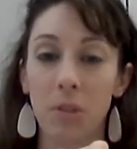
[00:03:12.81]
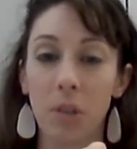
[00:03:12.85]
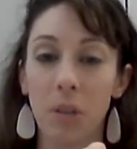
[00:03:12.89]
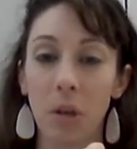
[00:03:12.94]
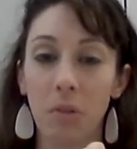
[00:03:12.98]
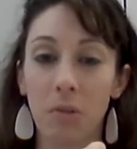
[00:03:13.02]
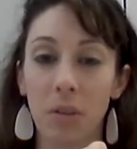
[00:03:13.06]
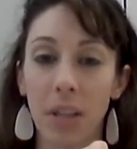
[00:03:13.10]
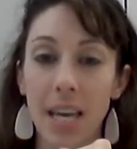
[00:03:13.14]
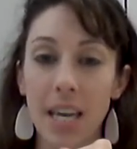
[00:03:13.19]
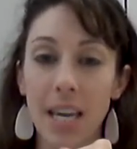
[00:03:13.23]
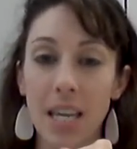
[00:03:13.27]

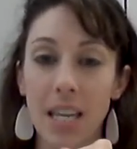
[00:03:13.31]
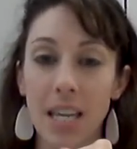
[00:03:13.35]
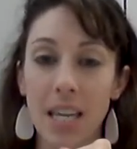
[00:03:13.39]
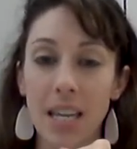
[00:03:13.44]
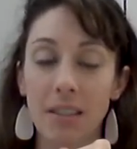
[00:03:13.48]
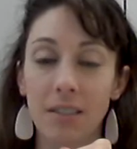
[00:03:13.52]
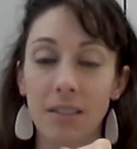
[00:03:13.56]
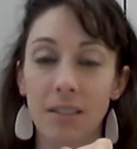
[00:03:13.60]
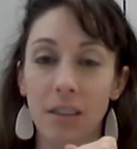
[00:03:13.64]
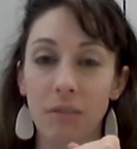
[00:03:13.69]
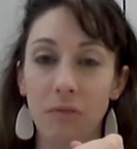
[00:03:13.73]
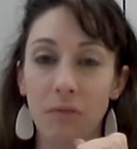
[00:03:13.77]
So
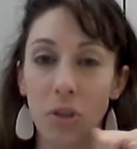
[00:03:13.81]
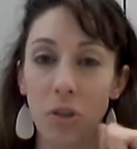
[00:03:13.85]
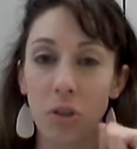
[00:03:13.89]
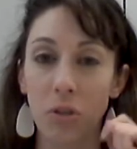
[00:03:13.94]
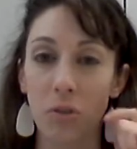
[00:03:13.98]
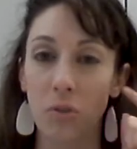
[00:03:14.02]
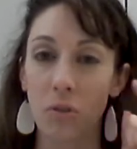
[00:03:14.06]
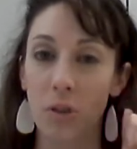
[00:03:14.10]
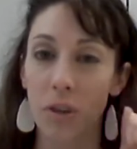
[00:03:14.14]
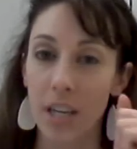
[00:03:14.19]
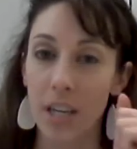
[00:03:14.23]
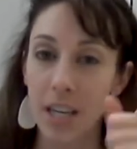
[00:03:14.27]
ladies, if
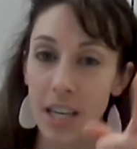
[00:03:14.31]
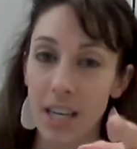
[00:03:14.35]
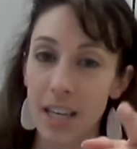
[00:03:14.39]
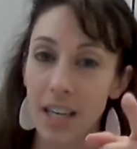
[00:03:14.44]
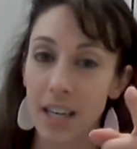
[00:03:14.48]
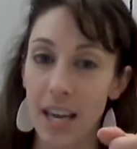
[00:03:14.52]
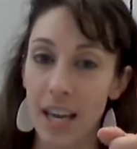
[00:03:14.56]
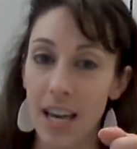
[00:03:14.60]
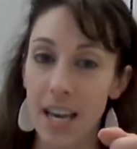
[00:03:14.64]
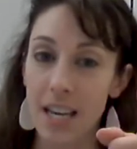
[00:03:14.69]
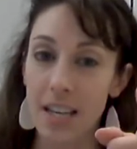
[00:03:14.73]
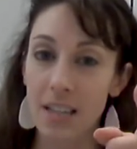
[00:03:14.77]
you are
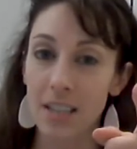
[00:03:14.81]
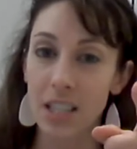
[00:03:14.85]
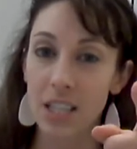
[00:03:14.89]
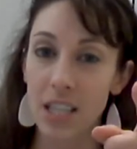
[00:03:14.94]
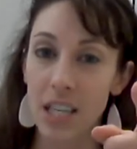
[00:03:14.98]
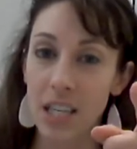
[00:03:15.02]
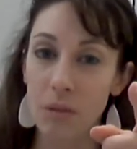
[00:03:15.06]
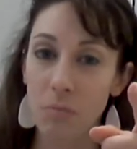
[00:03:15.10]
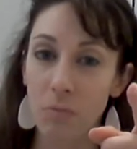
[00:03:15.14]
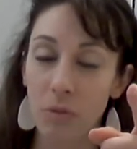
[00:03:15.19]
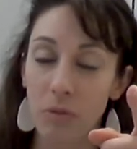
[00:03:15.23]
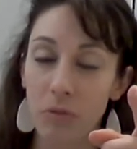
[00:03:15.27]
hitting
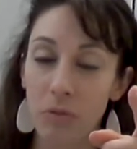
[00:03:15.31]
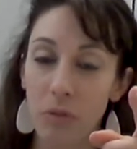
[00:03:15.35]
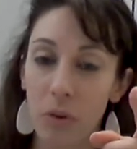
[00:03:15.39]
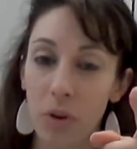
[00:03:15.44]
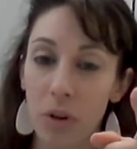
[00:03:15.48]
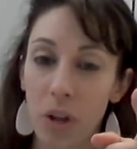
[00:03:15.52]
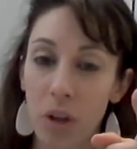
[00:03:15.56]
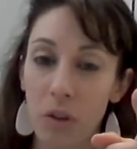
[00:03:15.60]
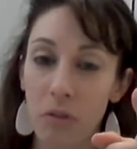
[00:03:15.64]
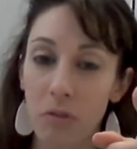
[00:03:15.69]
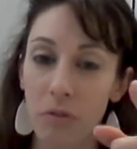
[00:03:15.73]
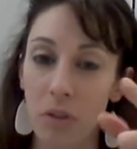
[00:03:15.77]
18 before
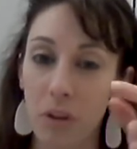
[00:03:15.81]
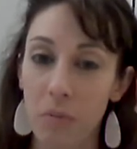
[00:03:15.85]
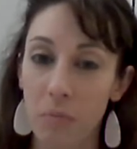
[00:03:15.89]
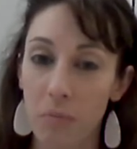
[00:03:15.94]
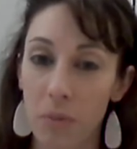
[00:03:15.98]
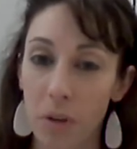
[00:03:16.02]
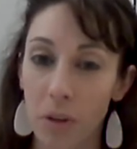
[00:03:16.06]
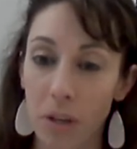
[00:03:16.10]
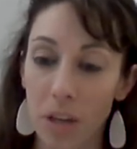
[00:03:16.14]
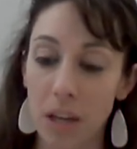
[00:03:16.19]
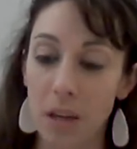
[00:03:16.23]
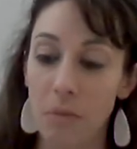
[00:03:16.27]

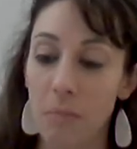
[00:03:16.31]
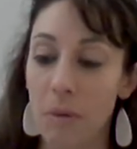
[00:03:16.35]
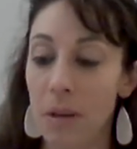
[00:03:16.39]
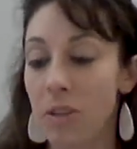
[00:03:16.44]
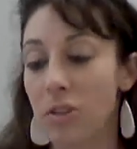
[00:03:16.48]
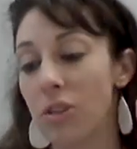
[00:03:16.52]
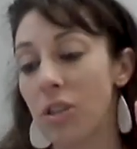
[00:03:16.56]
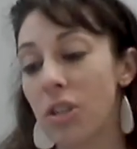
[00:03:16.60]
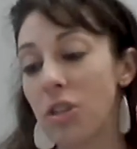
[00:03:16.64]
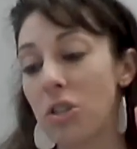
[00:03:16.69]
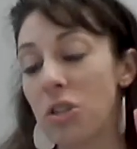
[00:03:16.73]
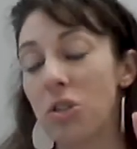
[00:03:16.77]
November, you need to make
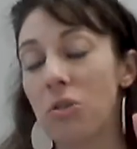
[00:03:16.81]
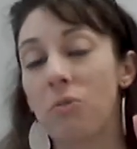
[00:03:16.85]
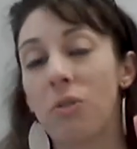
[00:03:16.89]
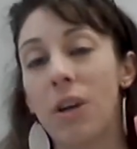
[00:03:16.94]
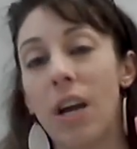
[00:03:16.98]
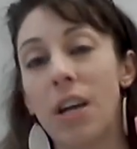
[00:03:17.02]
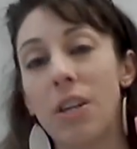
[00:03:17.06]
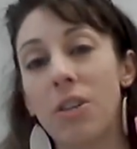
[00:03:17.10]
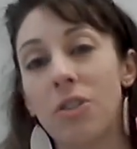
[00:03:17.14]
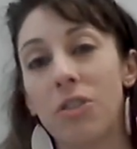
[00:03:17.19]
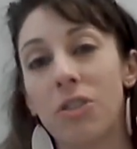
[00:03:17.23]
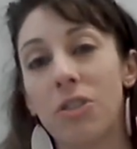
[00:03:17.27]
sure that you
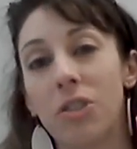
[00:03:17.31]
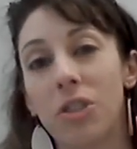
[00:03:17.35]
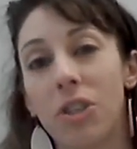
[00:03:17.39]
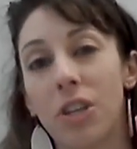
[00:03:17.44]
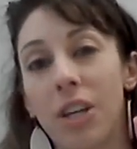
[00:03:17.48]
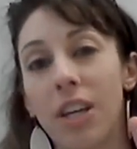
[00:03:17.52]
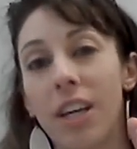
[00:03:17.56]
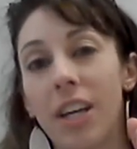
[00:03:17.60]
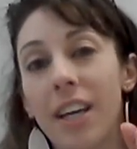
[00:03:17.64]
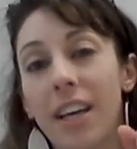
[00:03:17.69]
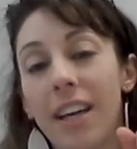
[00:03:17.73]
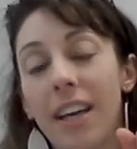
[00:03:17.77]

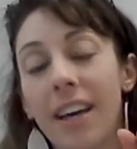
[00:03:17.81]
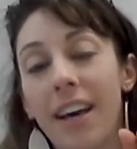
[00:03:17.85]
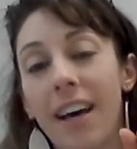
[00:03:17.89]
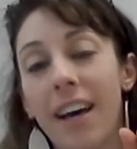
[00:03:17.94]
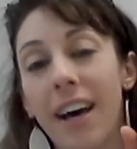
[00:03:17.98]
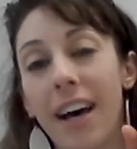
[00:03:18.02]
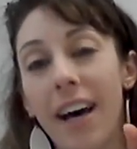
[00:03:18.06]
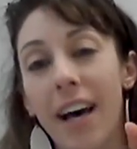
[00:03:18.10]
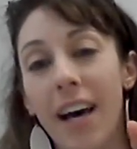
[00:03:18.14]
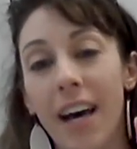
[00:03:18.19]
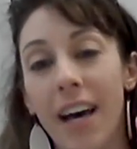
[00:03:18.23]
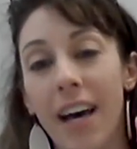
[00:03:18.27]
register
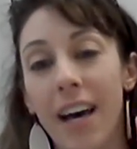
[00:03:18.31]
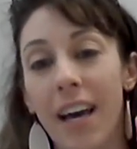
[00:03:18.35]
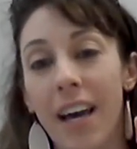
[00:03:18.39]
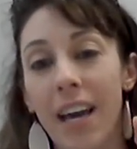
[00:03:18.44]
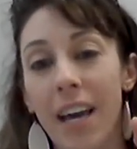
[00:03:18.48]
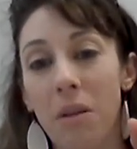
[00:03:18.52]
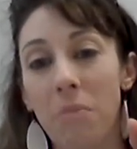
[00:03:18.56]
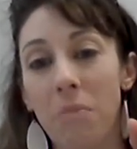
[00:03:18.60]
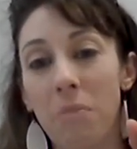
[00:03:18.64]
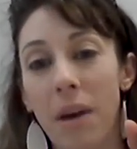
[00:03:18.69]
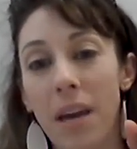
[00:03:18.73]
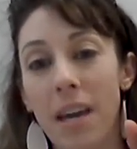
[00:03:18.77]

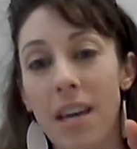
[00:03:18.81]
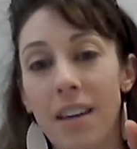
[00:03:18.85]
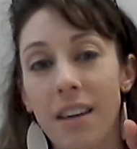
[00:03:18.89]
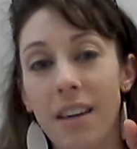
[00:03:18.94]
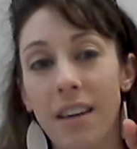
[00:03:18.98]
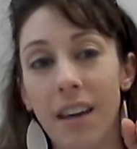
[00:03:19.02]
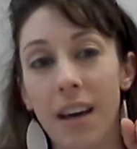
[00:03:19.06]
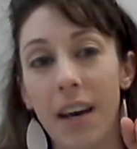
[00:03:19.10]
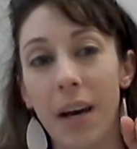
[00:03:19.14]
and make